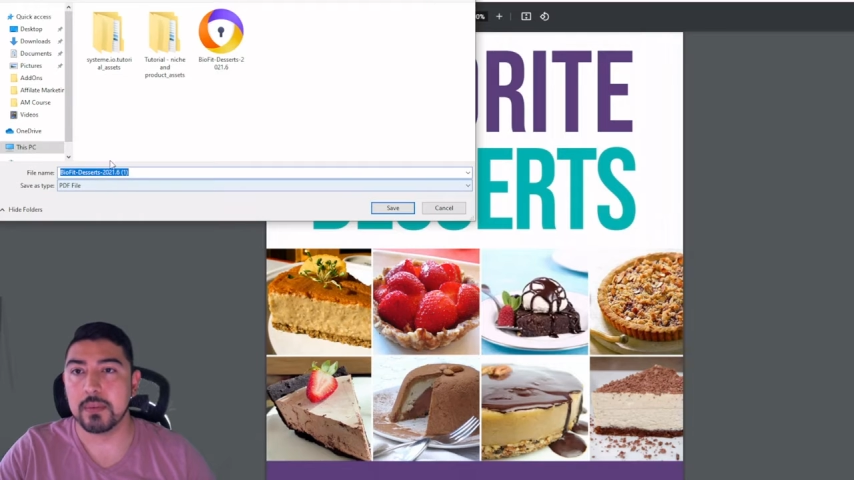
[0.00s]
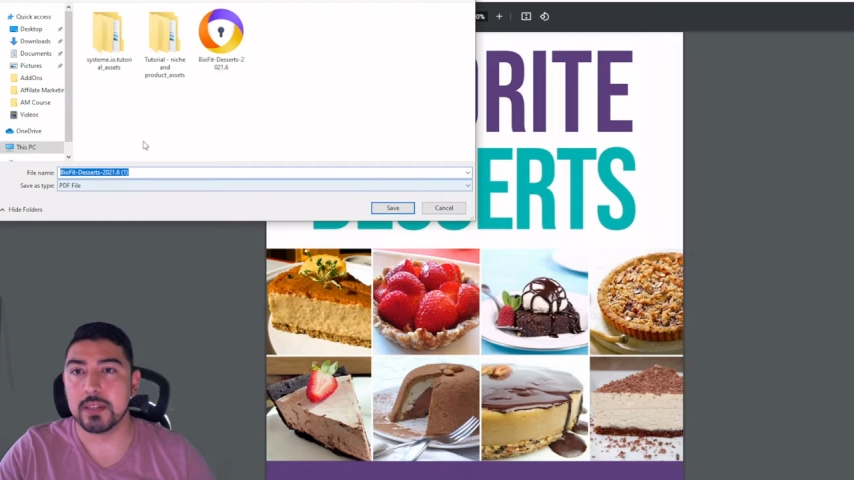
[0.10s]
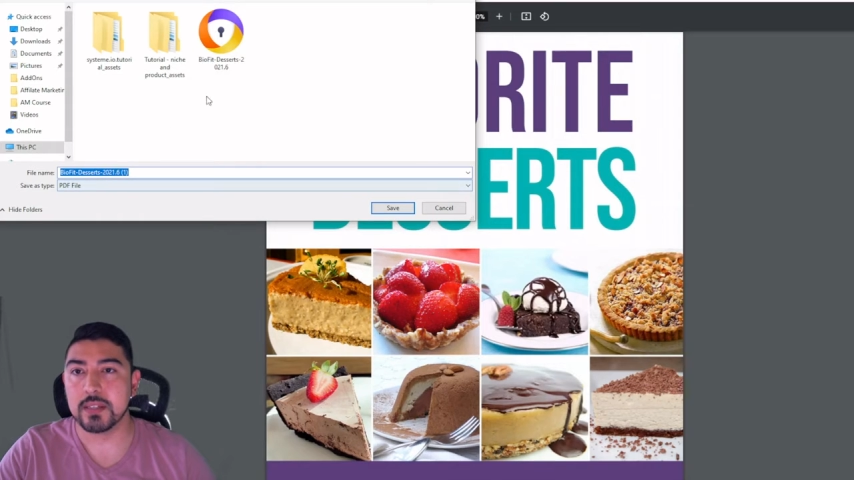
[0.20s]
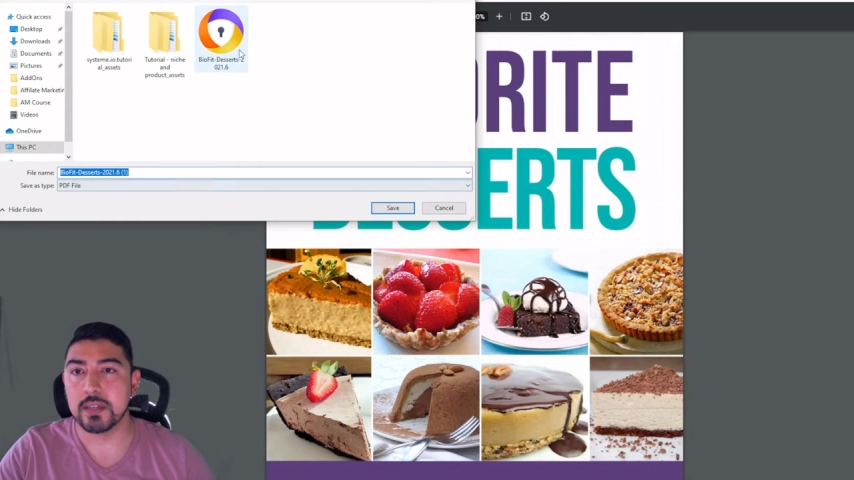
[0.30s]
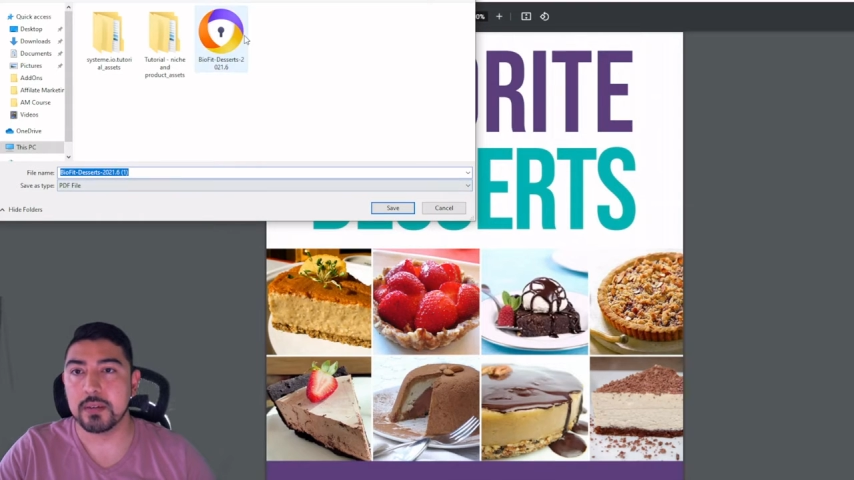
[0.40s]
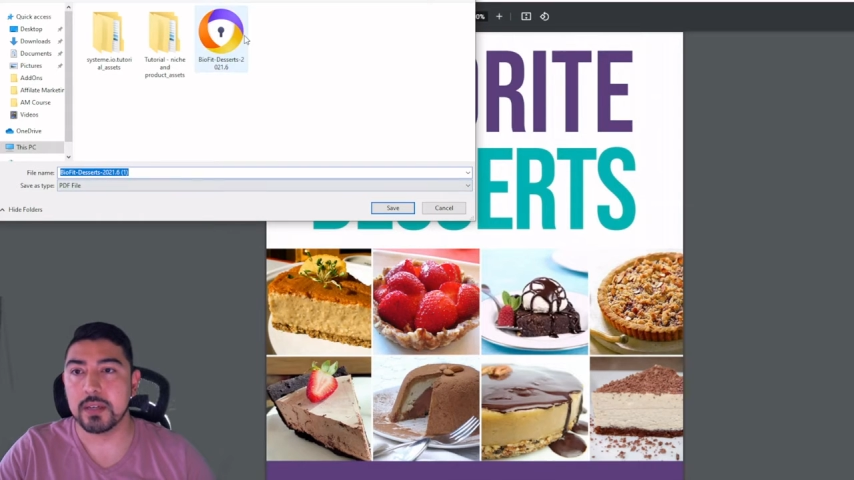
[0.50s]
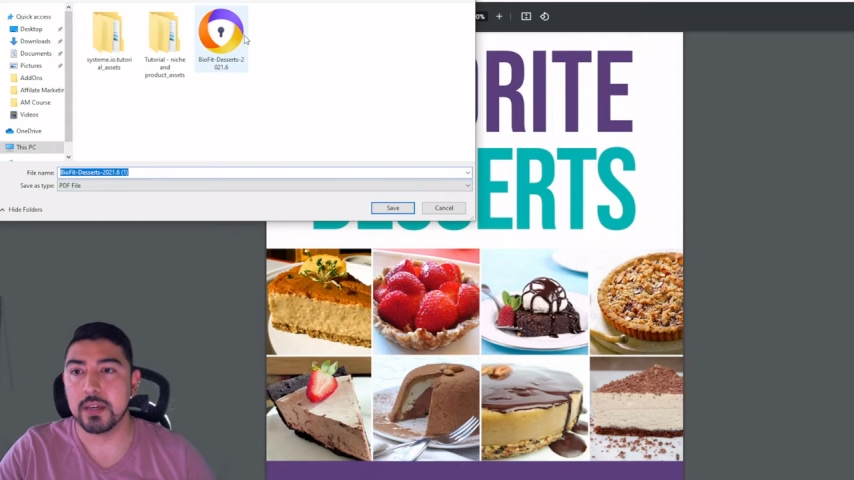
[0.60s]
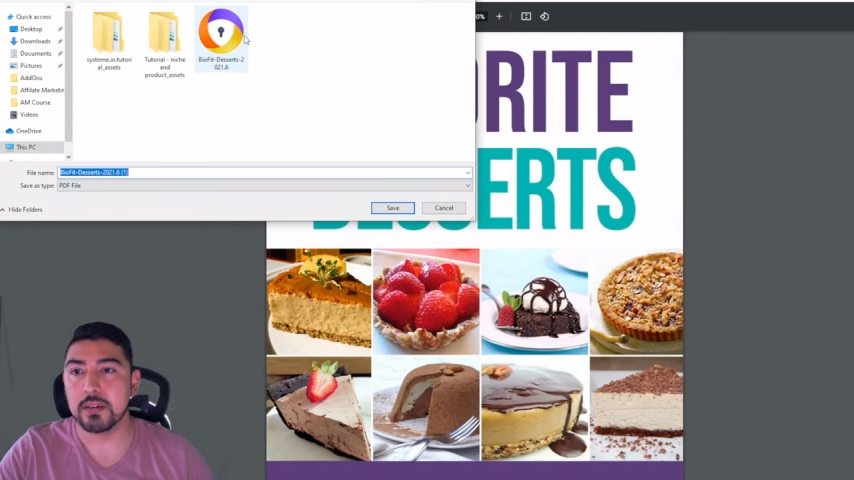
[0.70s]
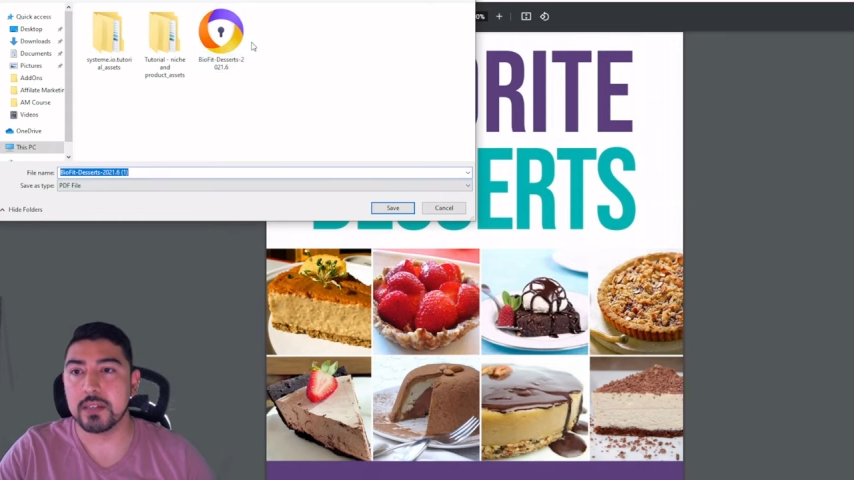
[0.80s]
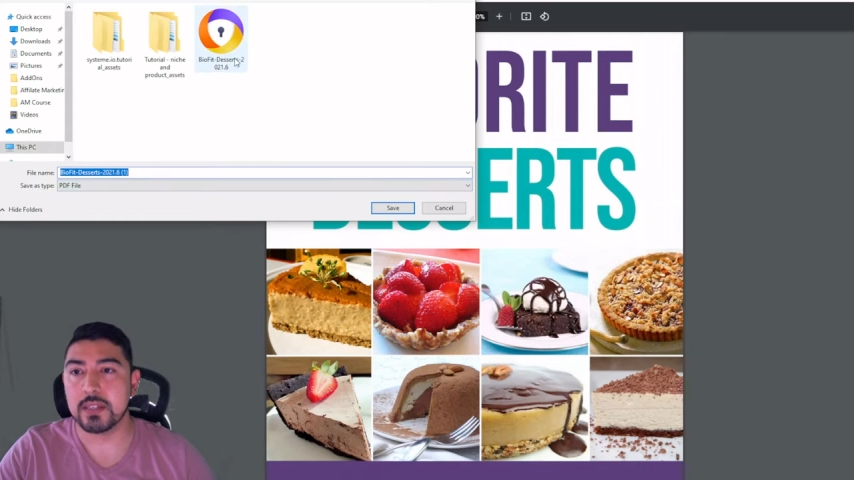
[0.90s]
let's go in
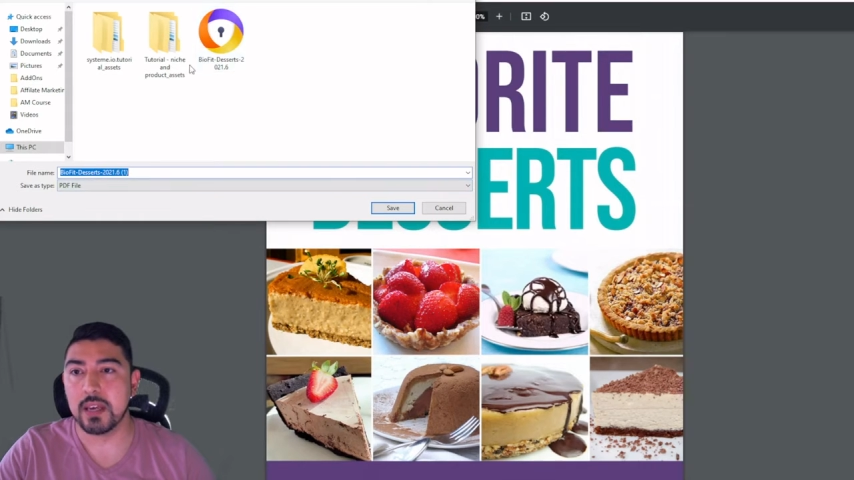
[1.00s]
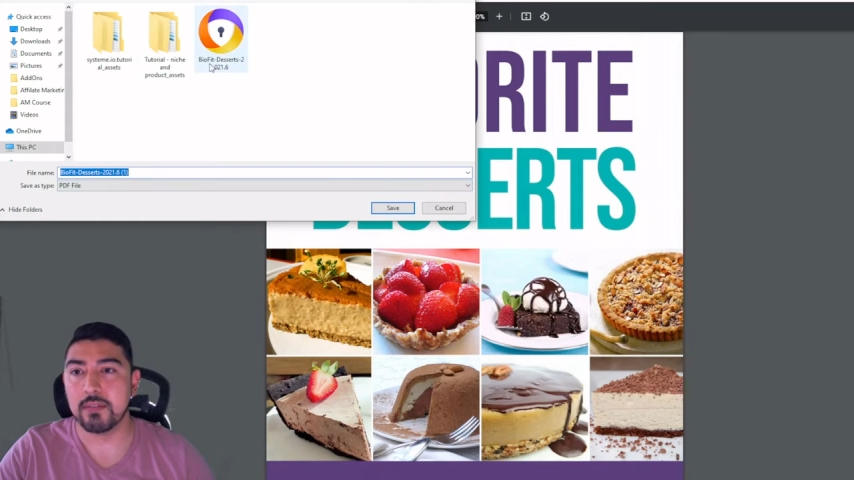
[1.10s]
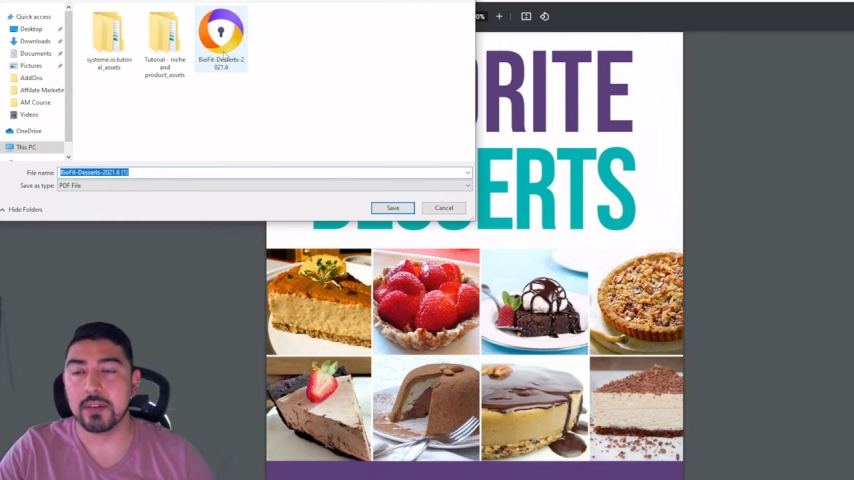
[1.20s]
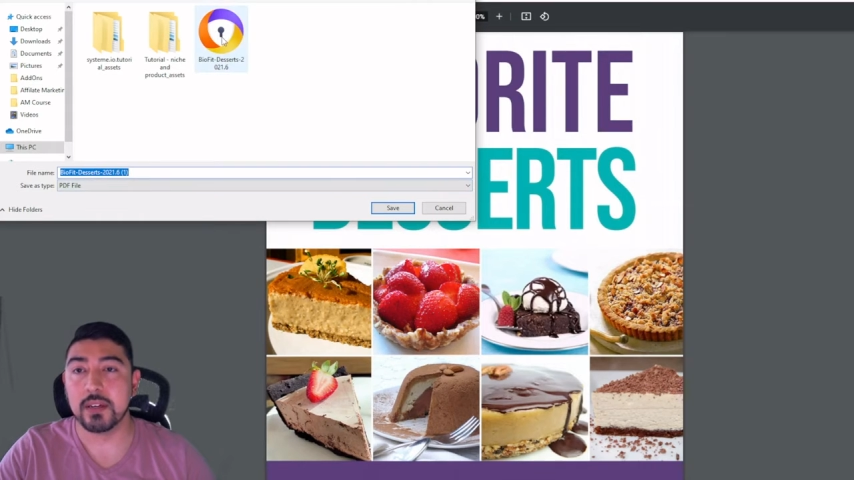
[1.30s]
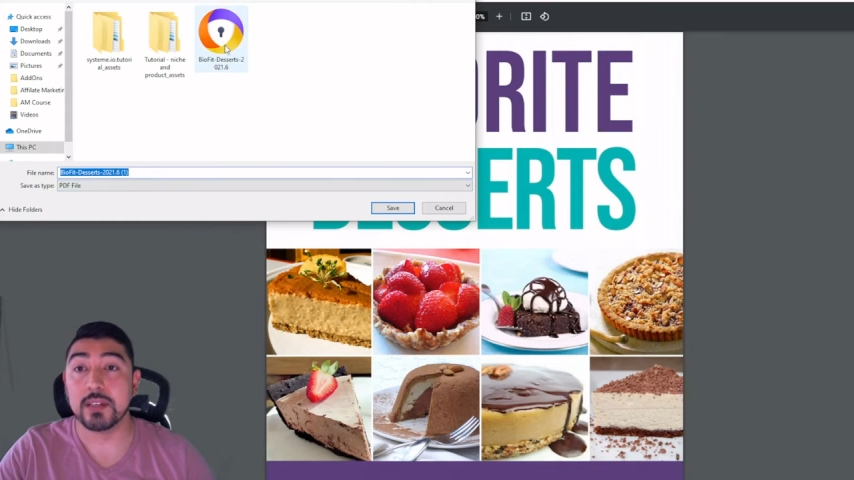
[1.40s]
here and save it.